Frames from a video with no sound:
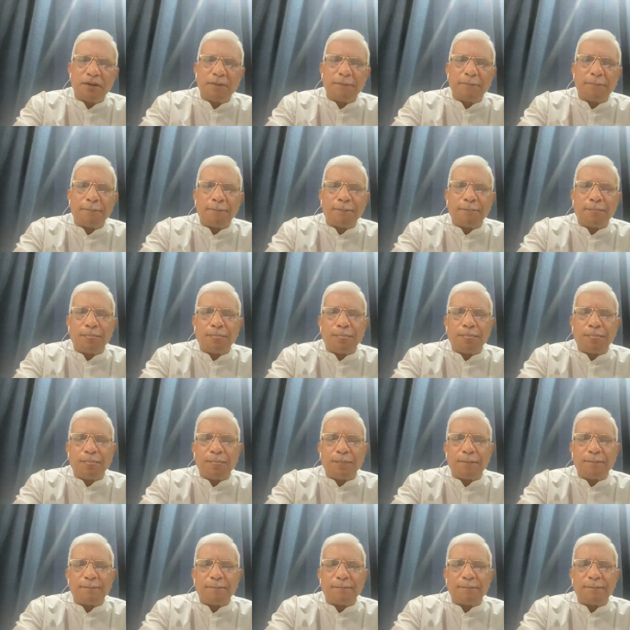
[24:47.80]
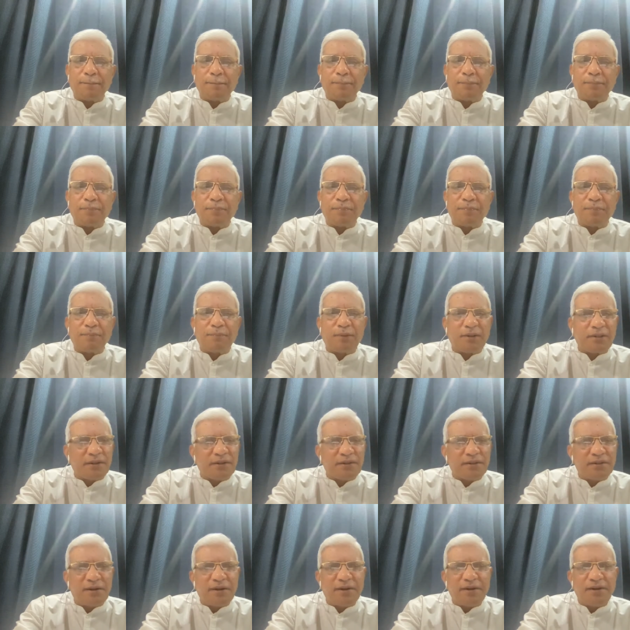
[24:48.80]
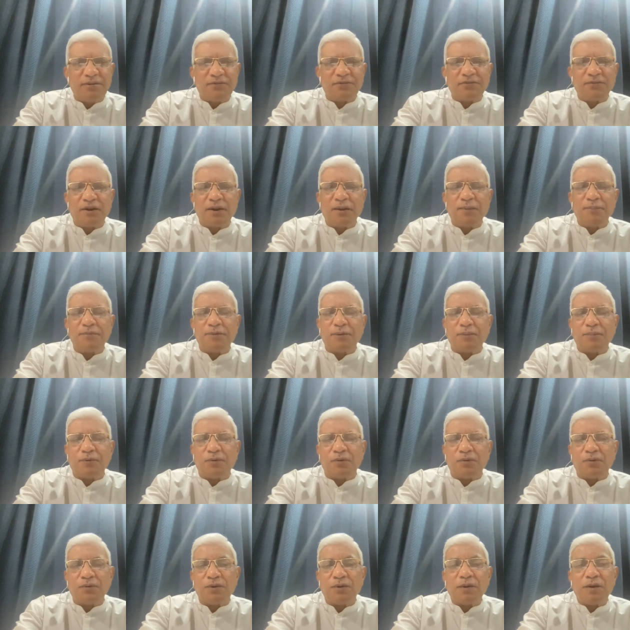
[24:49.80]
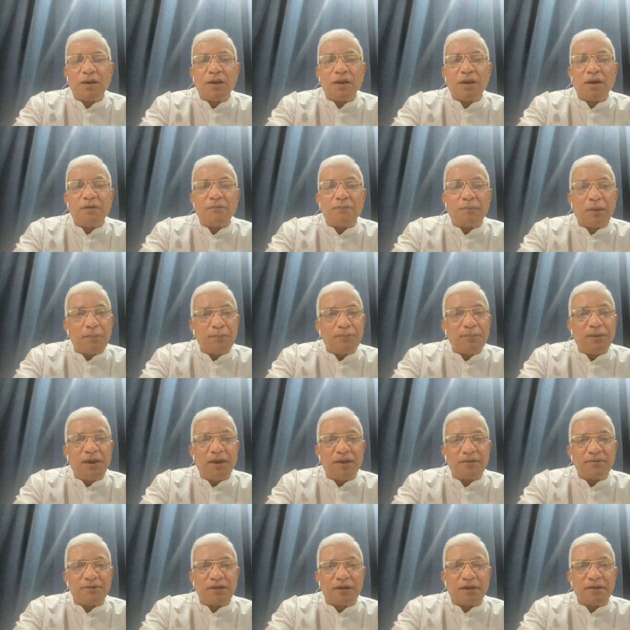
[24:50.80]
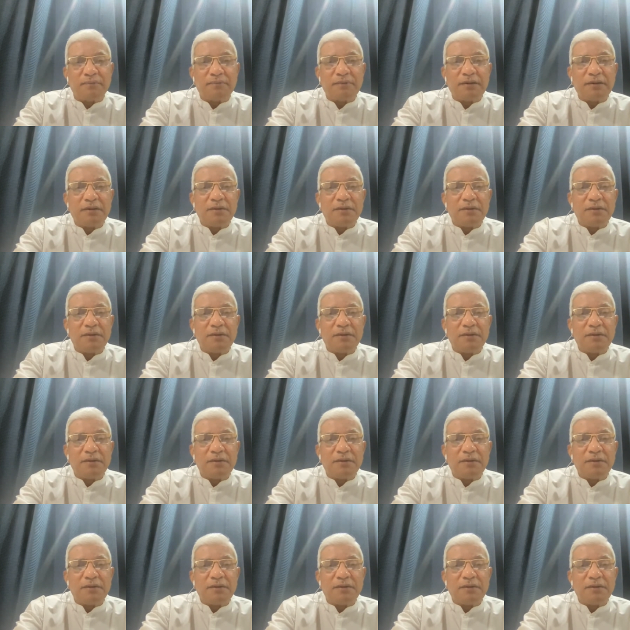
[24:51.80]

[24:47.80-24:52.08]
mm, Patanjali describes about abhyasa.